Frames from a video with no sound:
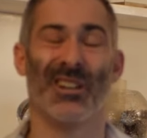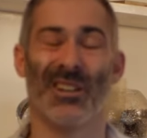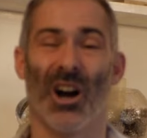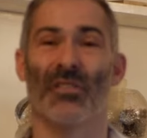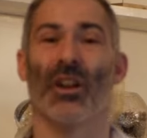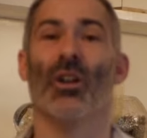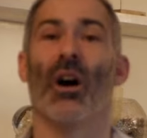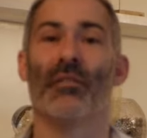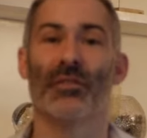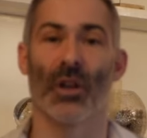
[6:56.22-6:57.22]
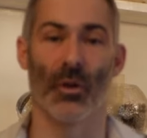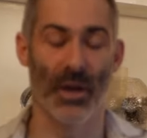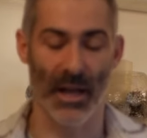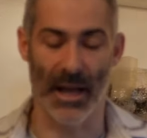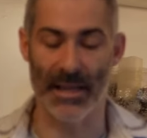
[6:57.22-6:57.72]
kind of life. So
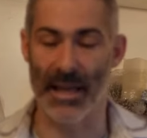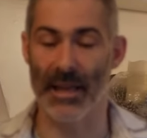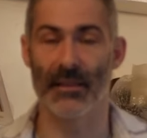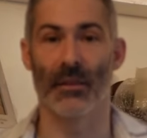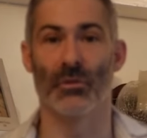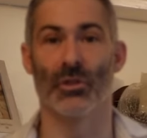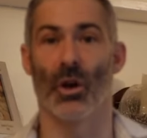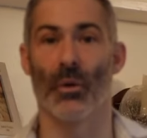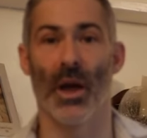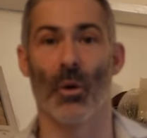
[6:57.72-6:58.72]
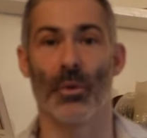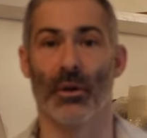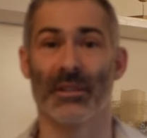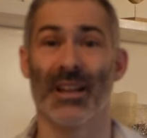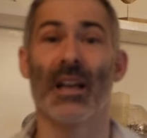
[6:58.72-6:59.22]
again, there was no help. You
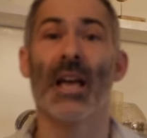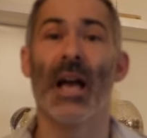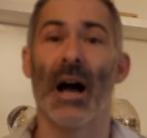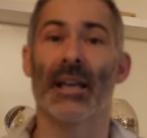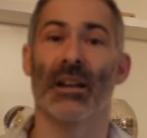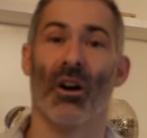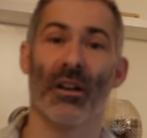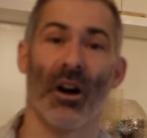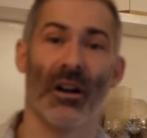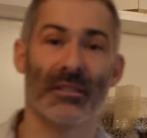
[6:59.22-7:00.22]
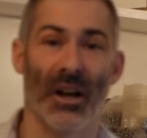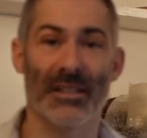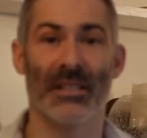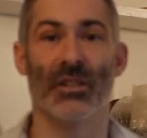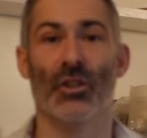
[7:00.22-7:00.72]
know, I
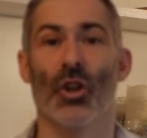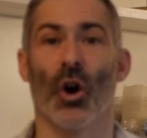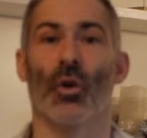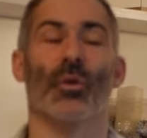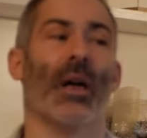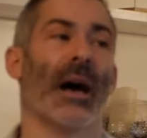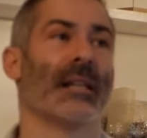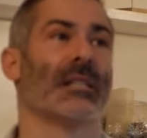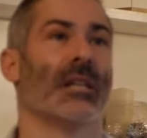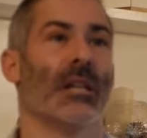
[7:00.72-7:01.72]
didn't know that,